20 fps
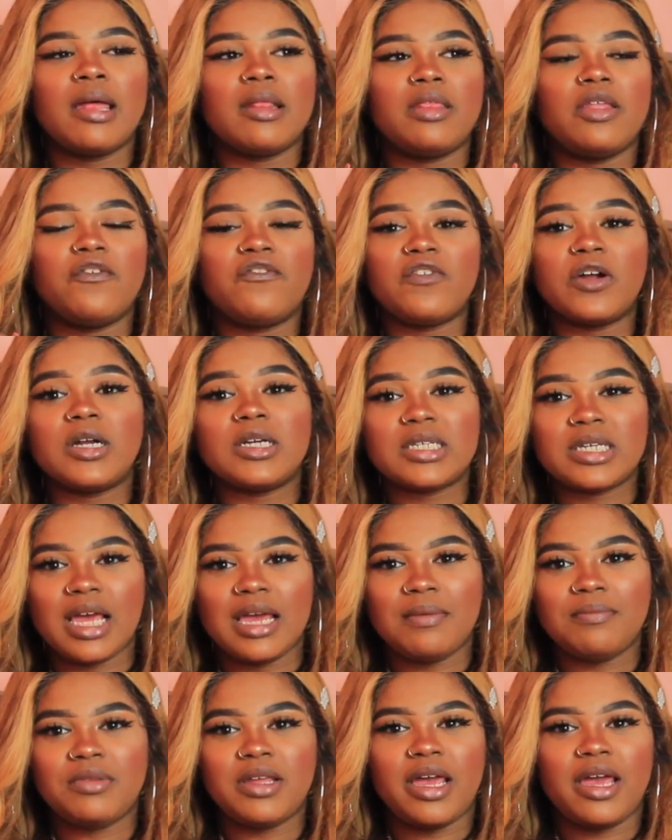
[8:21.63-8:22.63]
The first
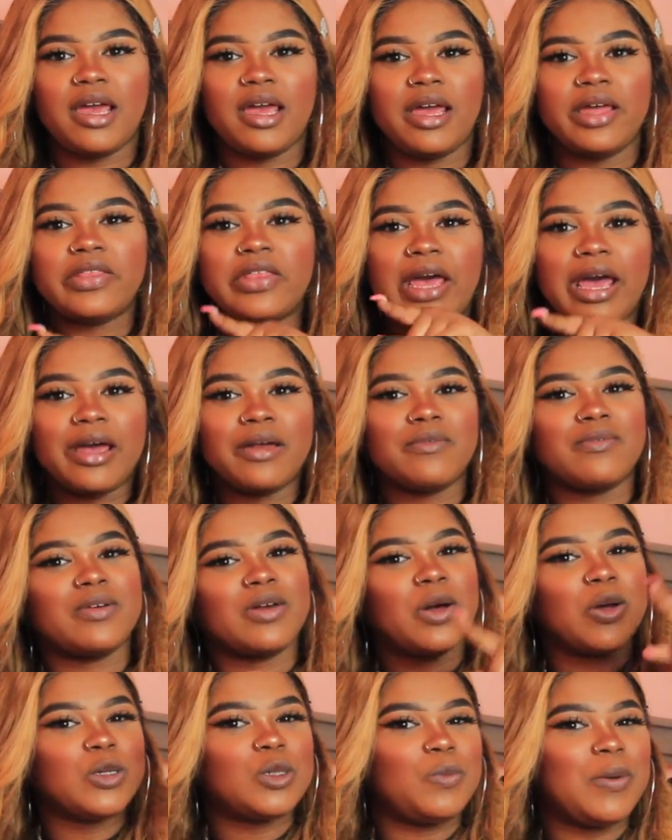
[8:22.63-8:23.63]
game day, that
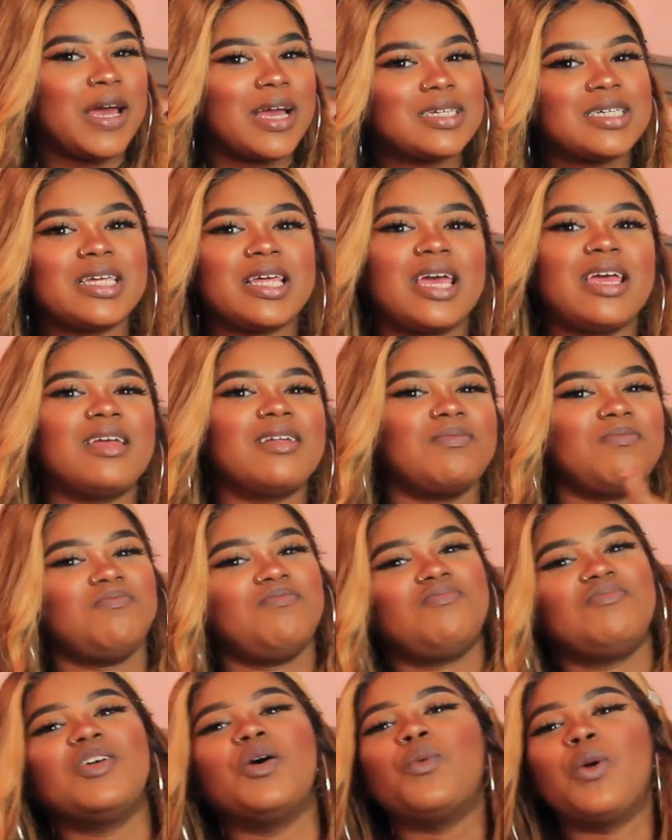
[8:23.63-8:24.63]
goes back to like
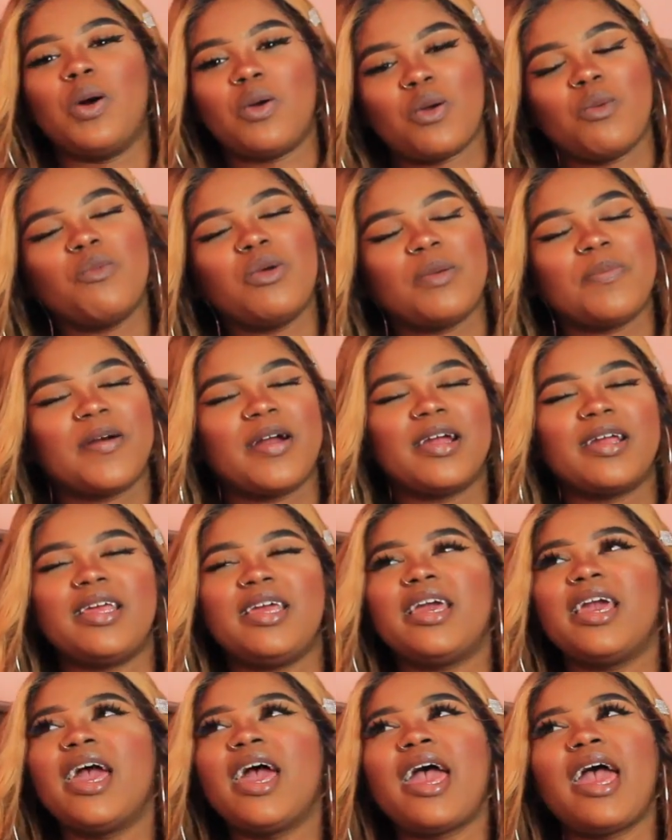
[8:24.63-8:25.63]
the welcome week
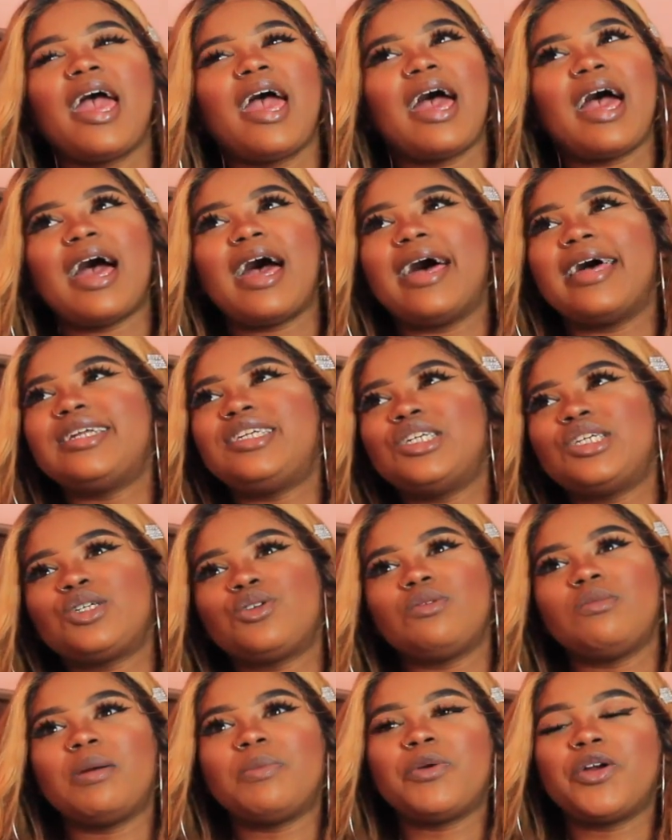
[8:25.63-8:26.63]
party, I
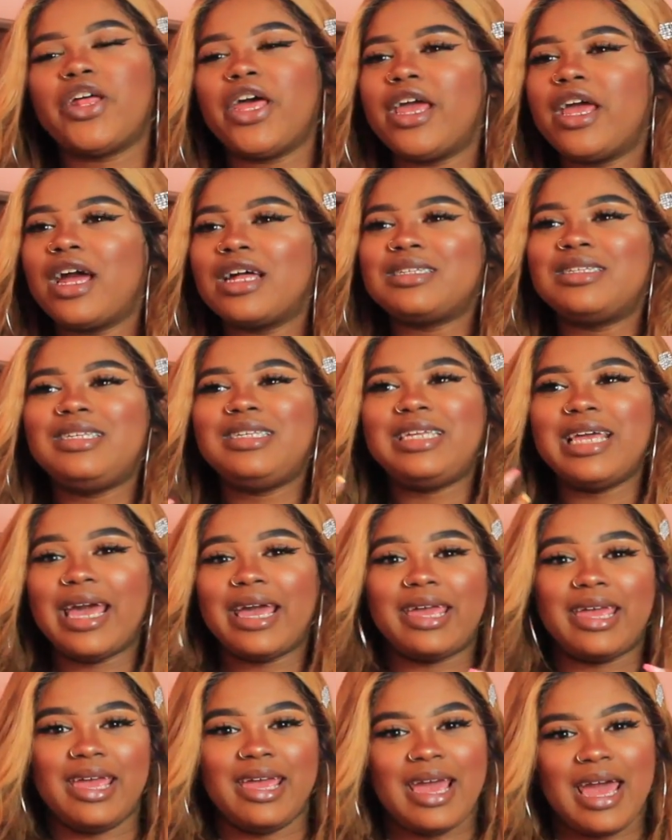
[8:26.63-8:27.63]
just remember like
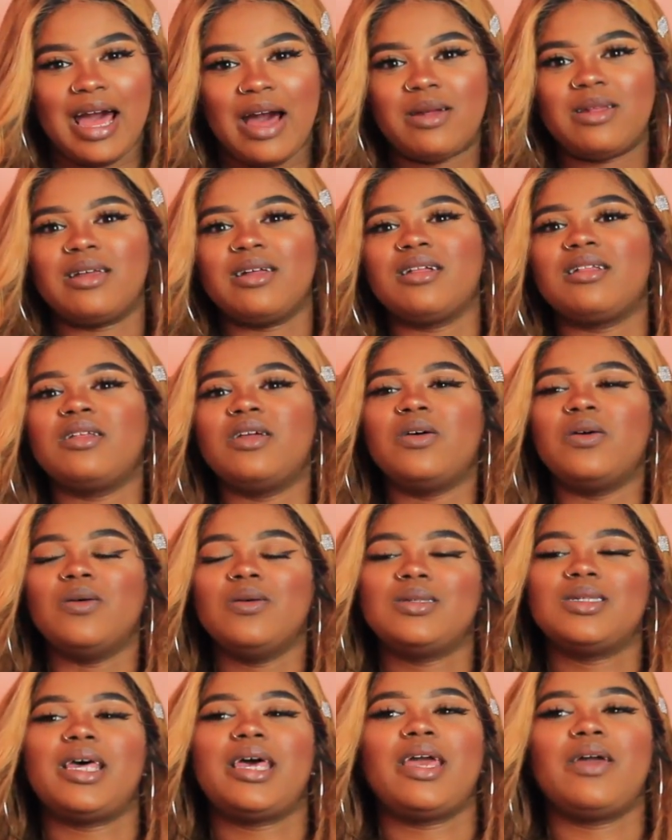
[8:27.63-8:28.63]
decking out in
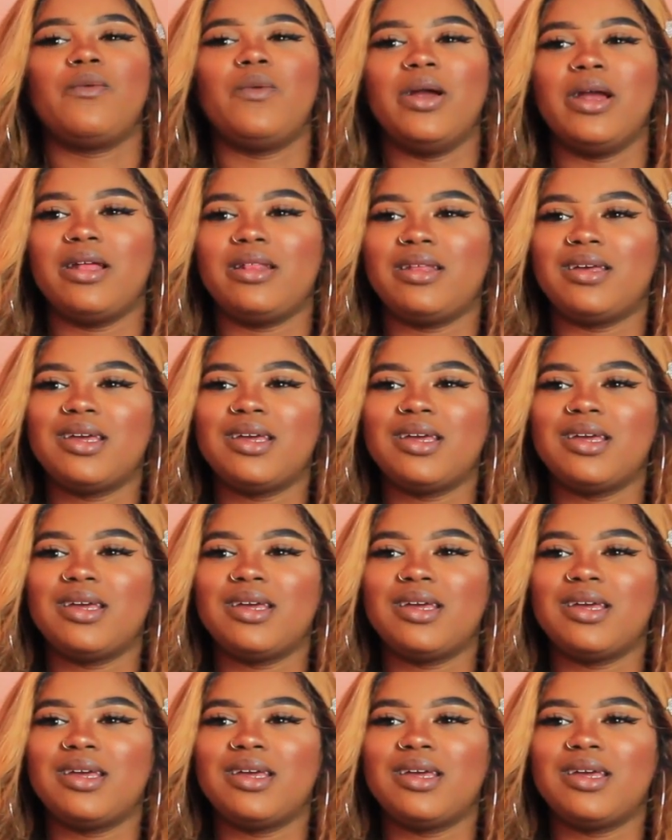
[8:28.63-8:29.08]
clothes, like wearing